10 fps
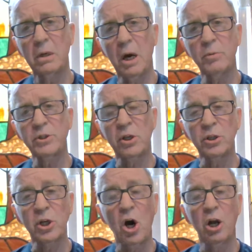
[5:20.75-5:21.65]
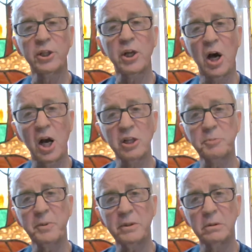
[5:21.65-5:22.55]
I was on call at the
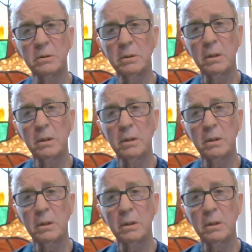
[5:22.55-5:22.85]
hospital,